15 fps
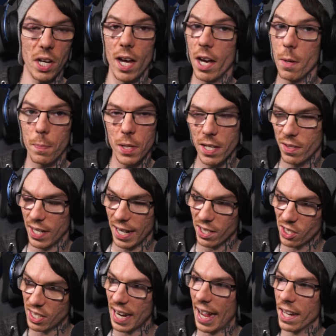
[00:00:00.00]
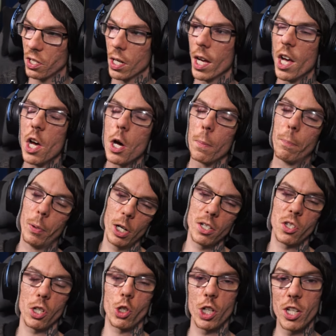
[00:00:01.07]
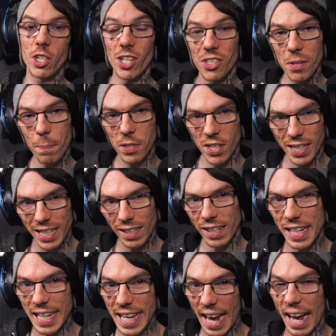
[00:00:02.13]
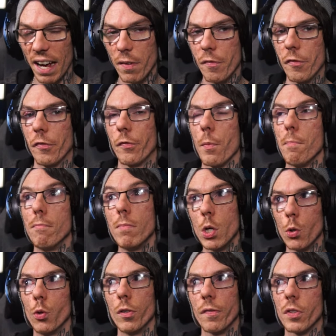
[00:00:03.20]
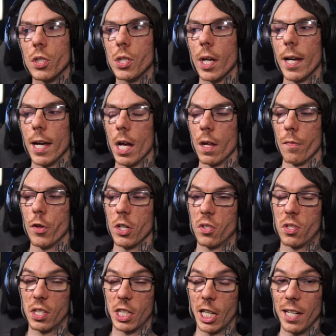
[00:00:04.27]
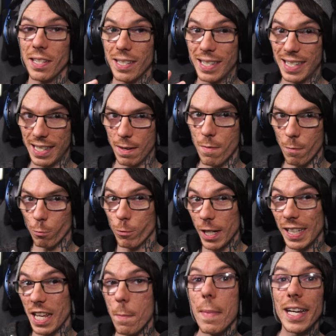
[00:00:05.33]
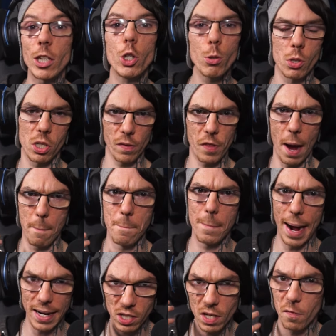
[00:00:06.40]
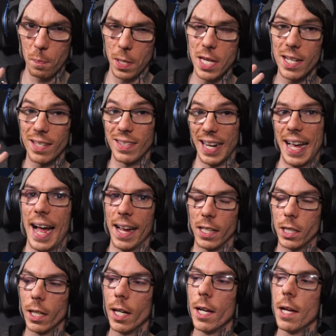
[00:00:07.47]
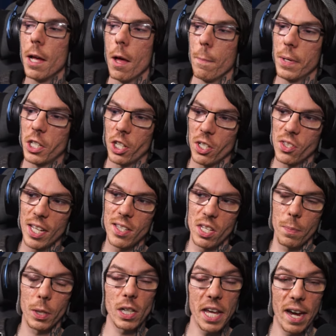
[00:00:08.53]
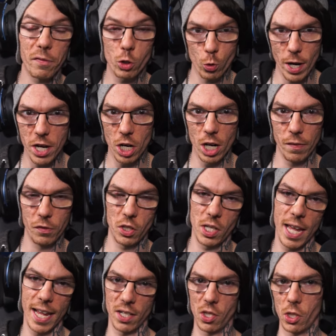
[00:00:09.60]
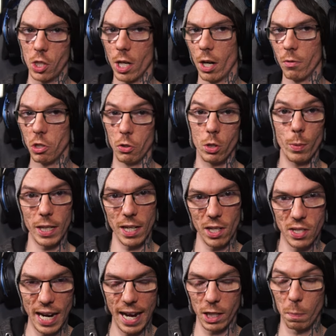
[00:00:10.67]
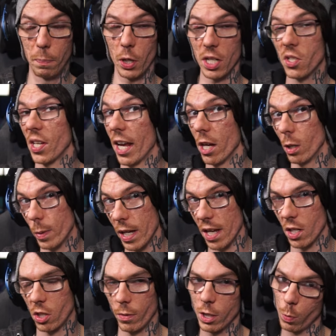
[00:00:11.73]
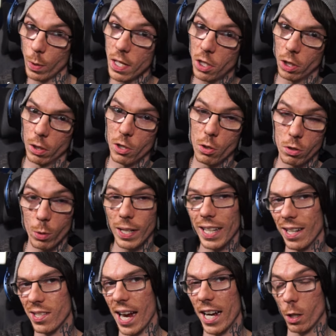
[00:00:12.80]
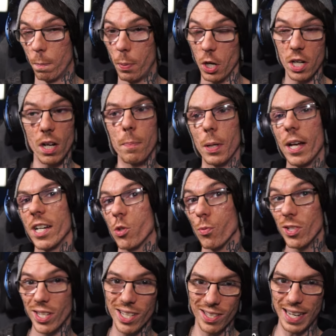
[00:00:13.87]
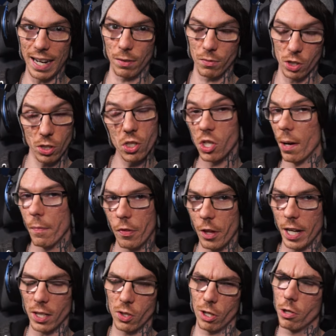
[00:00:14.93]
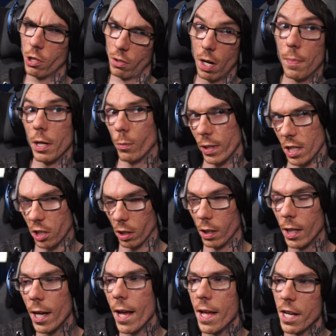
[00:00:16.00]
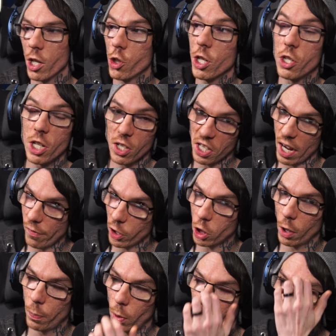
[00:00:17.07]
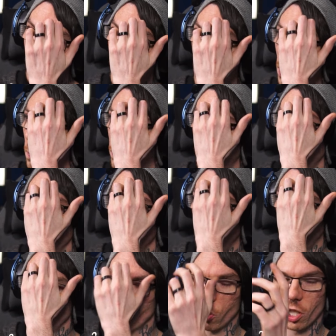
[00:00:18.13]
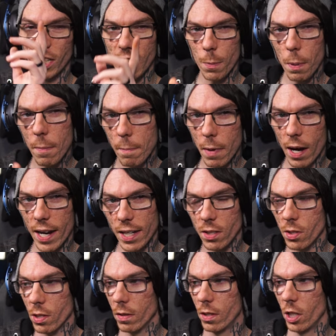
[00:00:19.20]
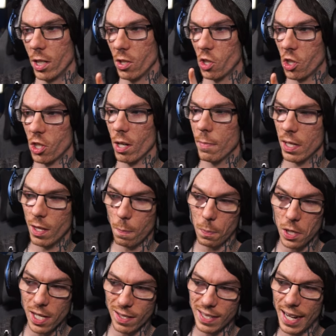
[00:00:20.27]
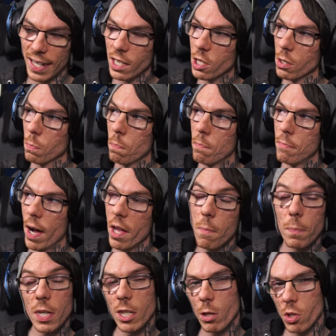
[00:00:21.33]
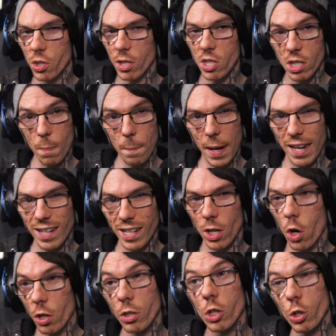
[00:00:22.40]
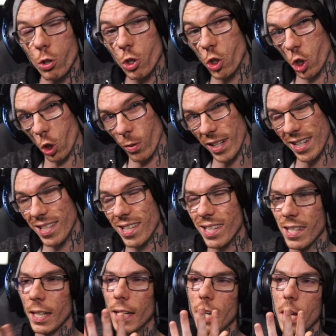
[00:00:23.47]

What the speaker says: a high P-attack stat, but she doesn't particularly have moves that can really make use of that massive P-attack, because they typically have trade-offs. It's, you know, you're doing an attack, but it's AoE, so it's weaker. You're doing an attack, but it applies resist down to something, so you're a bit weaker. She does have a couple, but just keep in mind that some of the P-attacks might be useless depending on your choice,